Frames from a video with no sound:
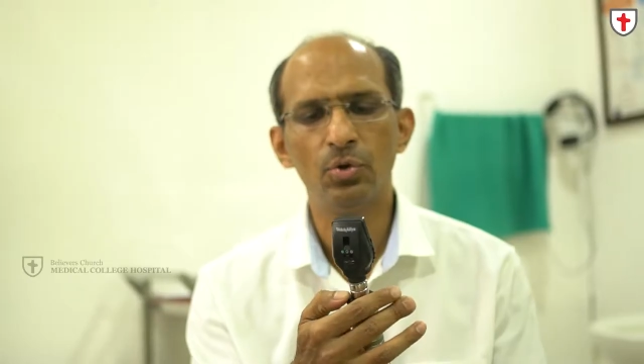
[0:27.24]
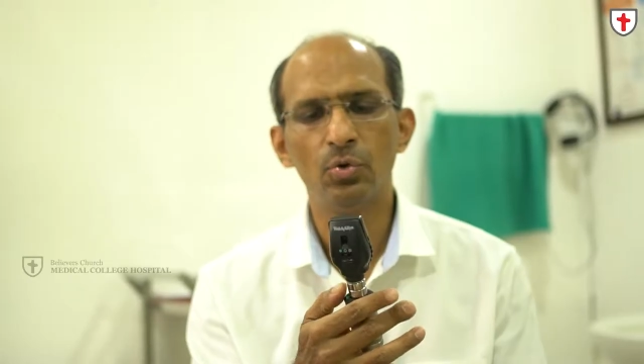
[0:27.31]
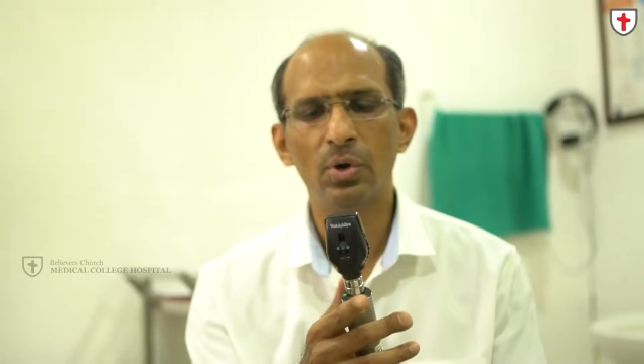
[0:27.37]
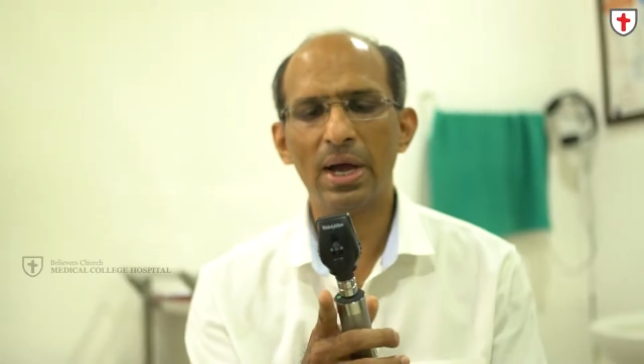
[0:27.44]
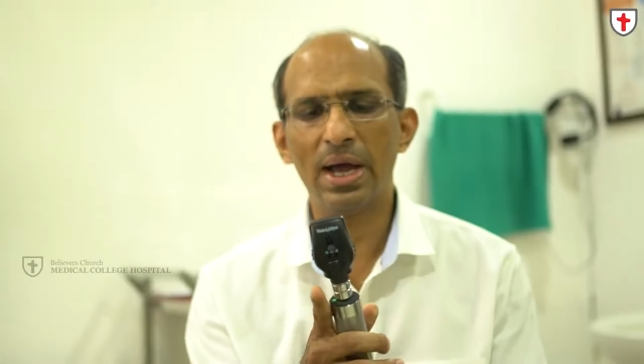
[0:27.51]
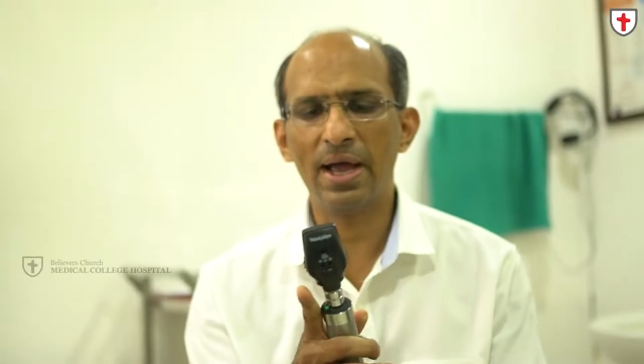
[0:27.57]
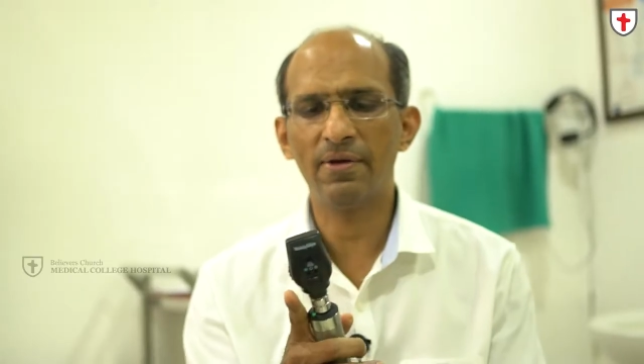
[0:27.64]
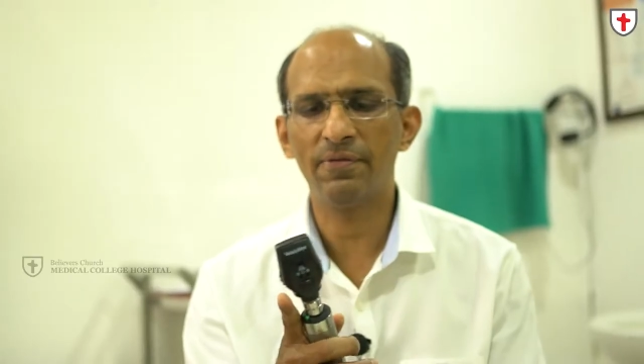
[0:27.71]
you
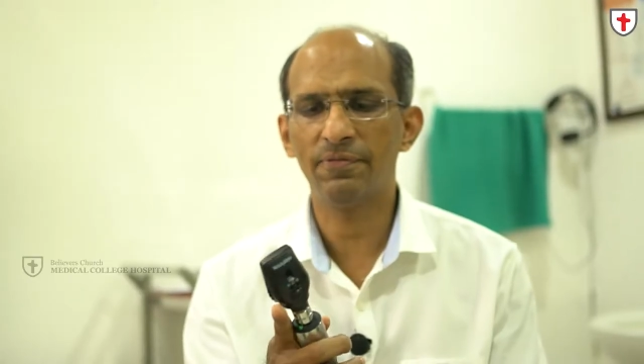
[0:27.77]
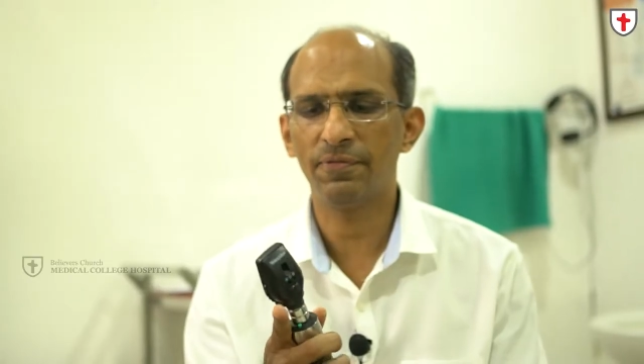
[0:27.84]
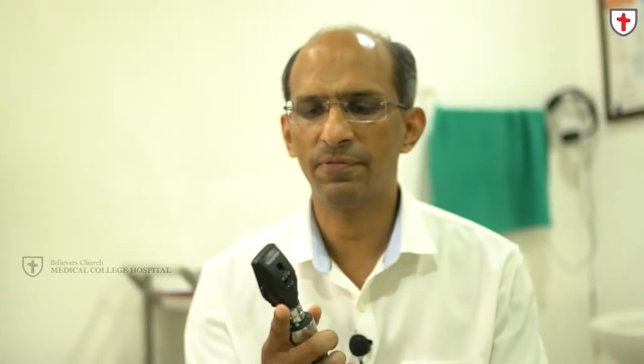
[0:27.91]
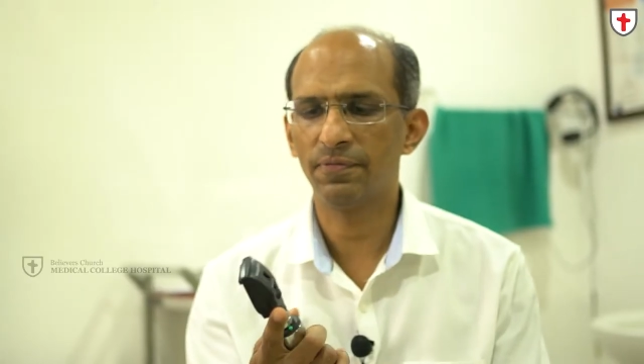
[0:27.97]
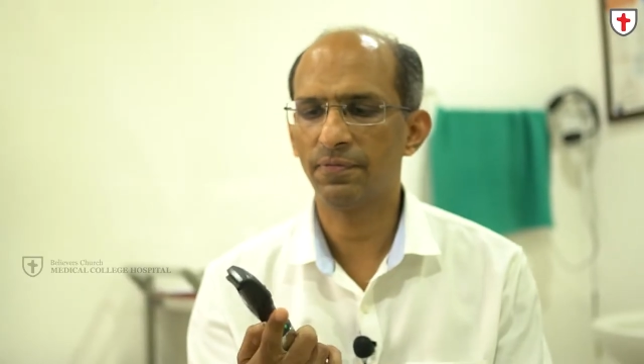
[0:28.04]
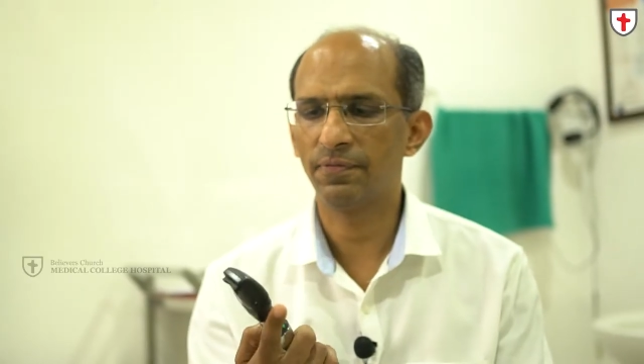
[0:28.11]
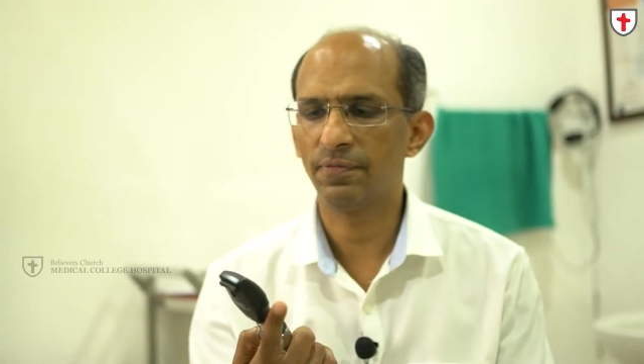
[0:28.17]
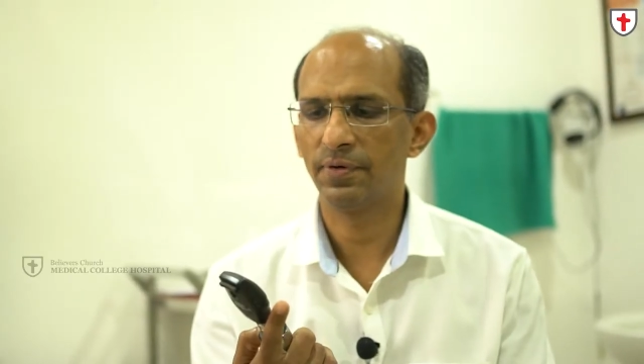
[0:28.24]

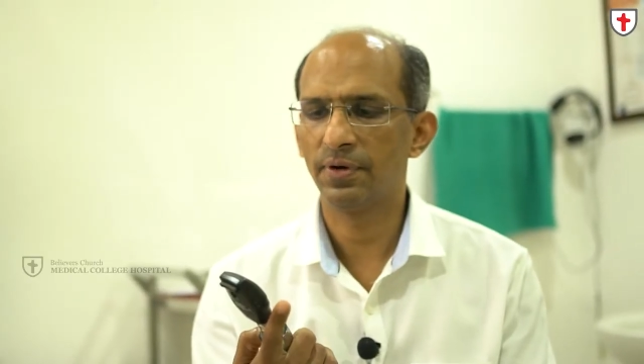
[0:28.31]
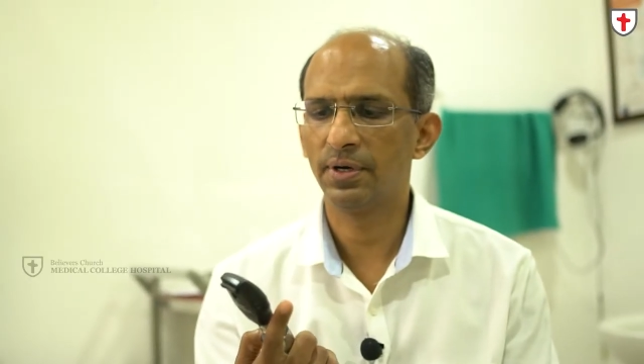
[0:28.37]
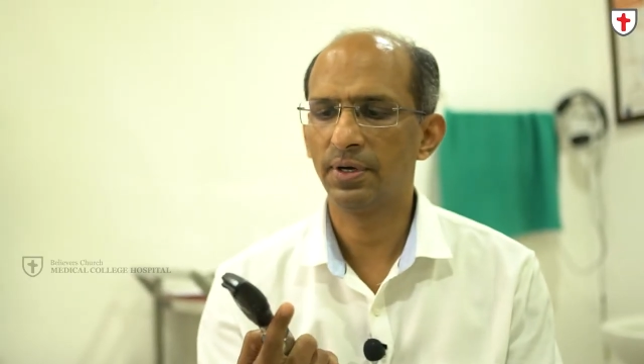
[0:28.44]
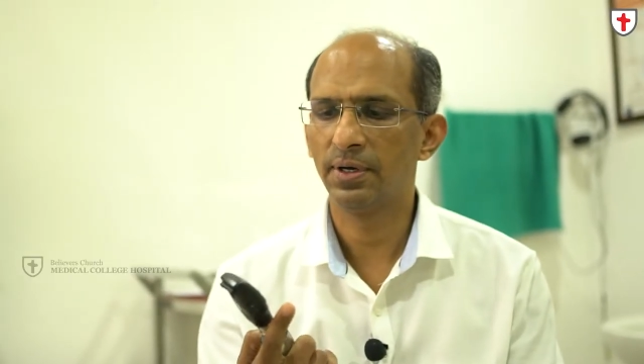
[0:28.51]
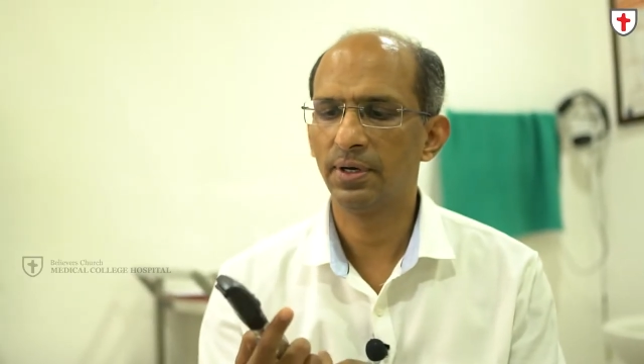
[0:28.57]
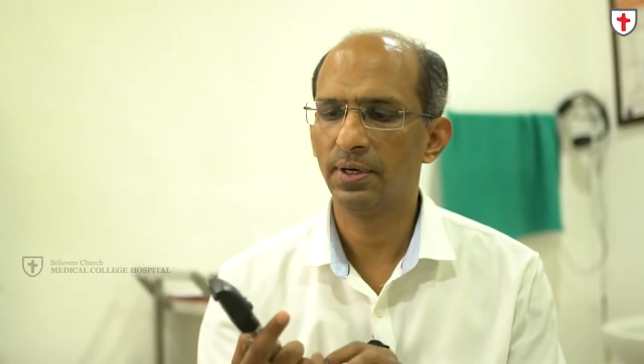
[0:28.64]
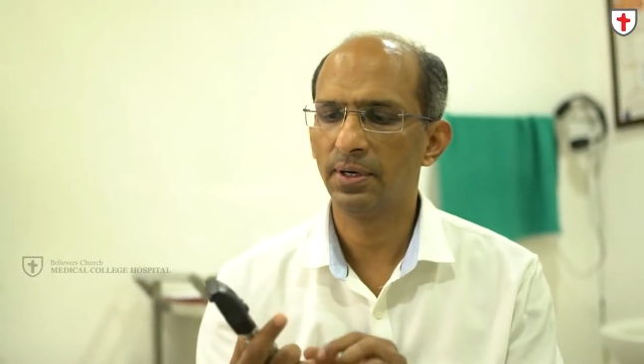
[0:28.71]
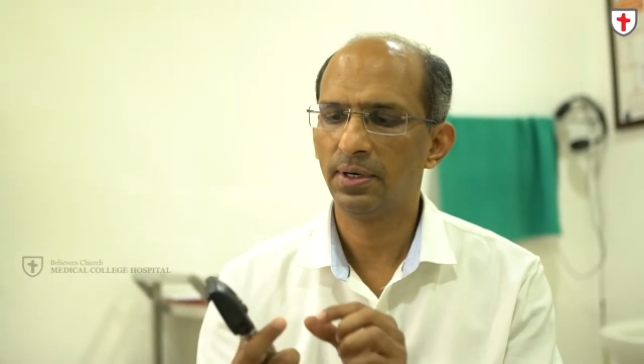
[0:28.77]
have
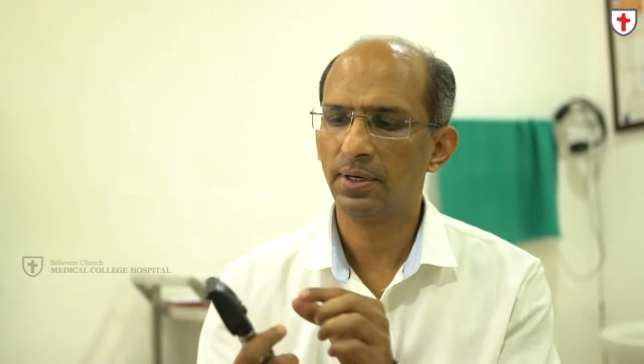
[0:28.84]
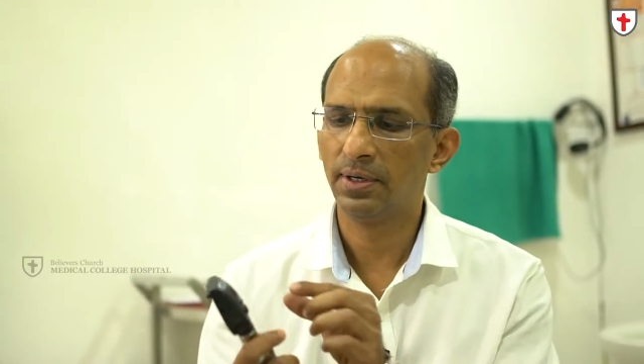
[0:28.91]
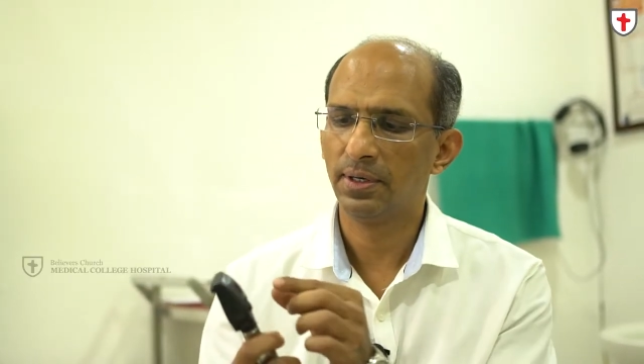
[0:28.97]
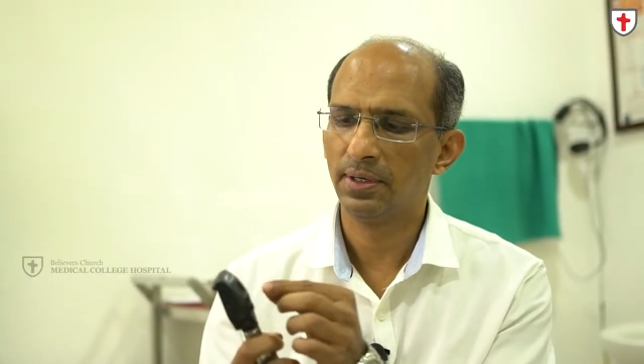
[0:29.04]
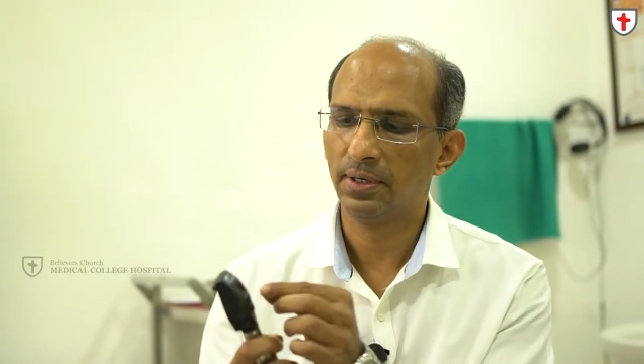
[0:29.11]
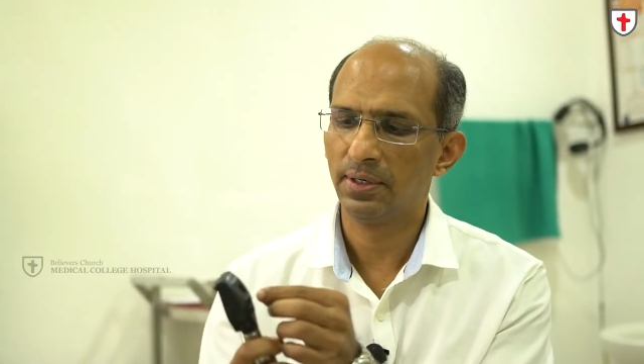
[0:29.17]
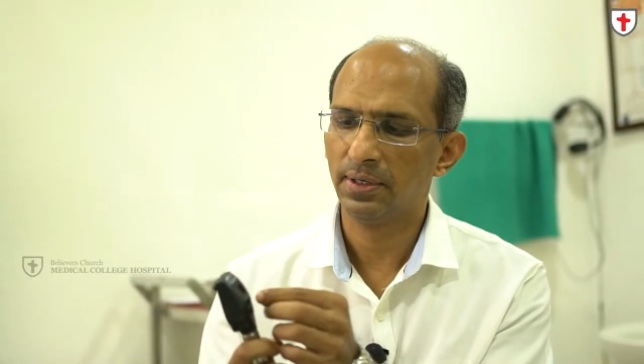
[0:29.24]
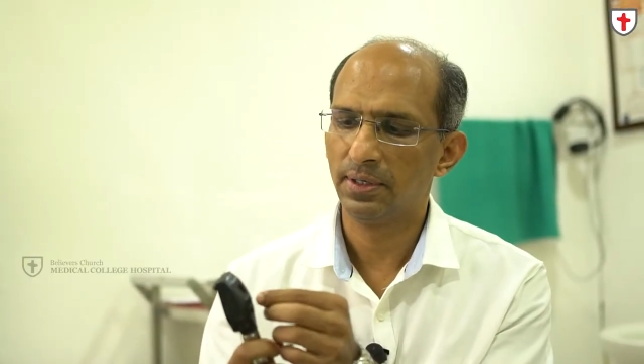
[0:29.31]

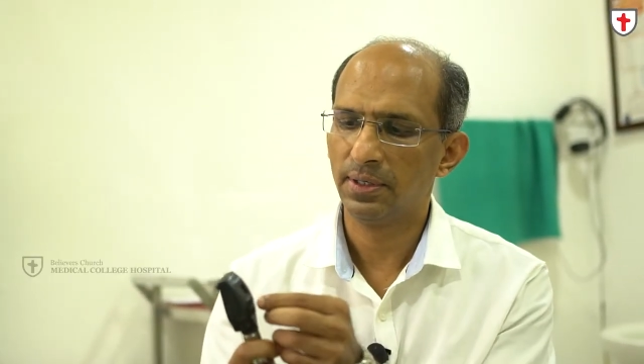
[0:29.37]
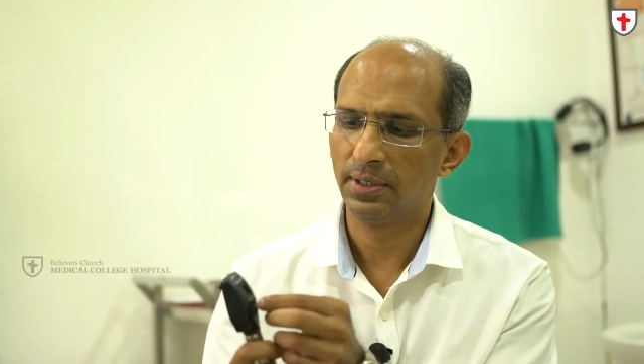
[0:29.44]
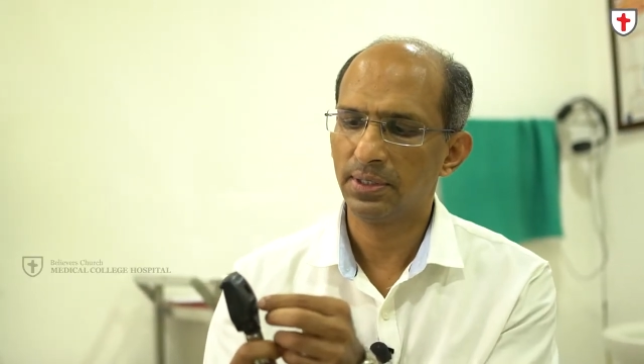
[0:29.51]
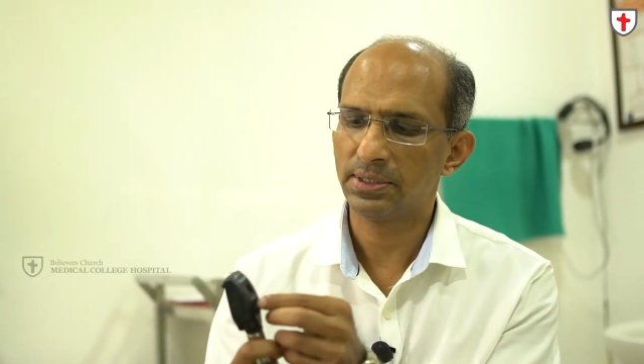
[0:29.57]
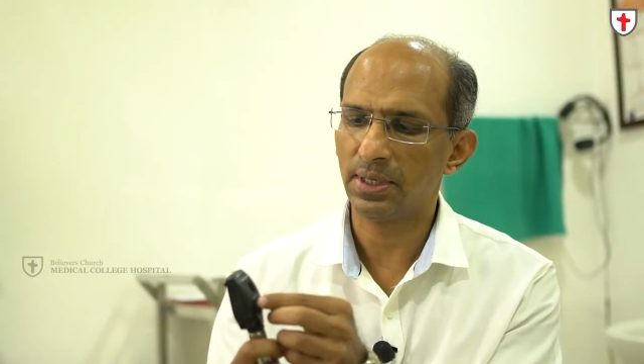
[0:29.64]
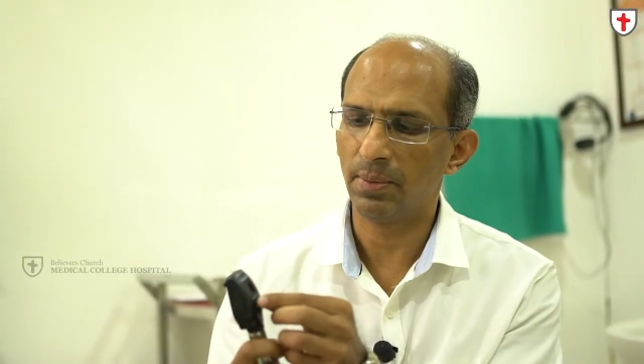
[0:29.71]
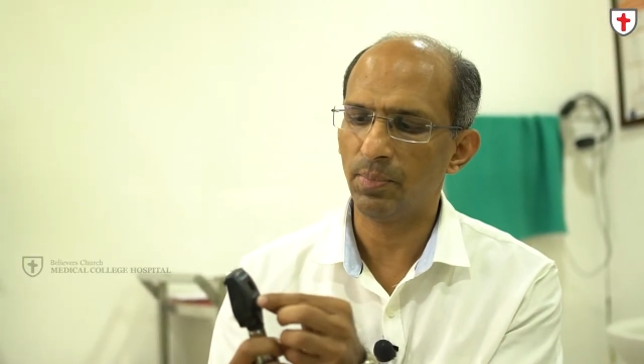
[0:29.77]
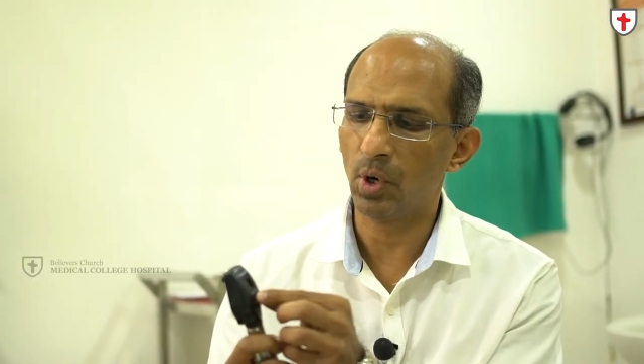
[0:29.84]

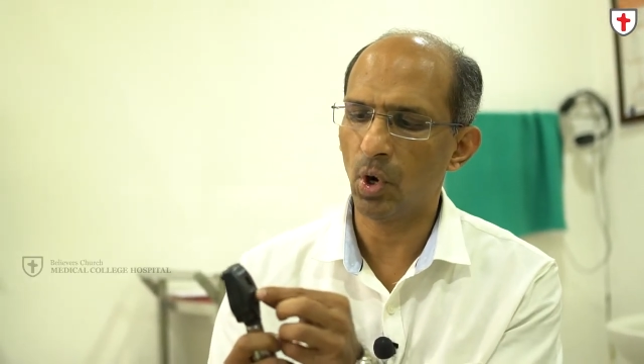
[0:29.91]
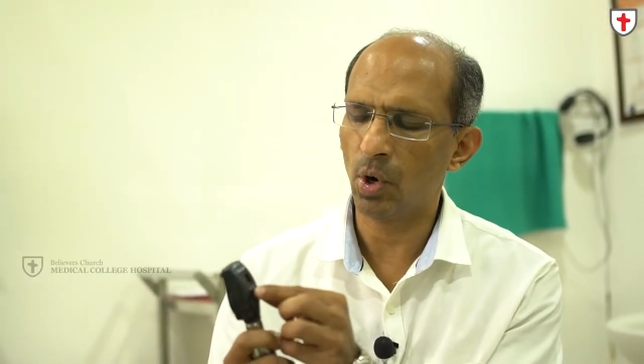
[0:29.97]
some